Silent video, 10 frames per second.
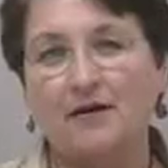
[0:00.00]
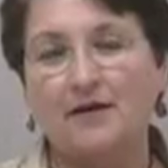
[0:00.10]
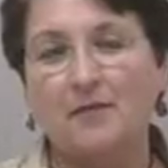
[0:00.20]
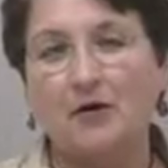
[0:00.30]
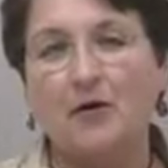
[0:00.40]

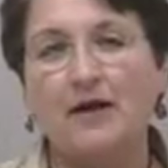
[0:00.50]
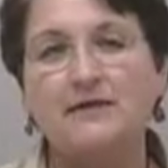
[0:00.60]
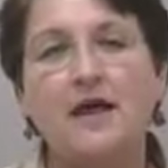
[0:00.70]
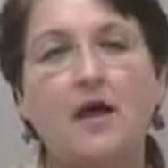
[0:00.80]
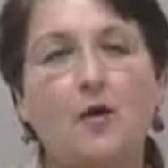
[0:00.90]

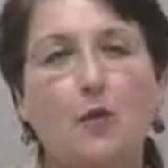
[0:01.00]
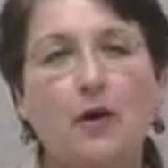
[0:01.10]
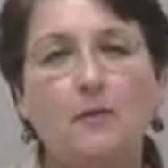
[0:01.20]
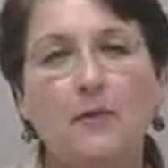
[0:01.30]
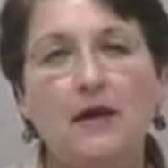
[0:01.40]
Democrats.
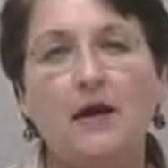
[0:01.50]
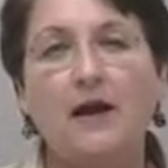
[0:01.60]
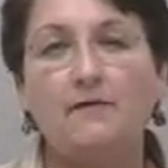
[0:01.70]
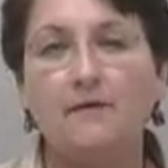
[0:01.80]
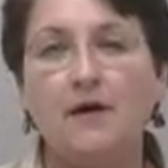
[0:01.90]
We meet
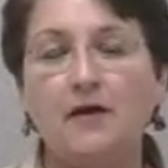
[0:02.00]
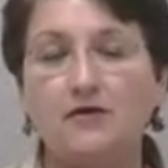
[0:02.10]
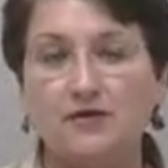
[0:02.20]
every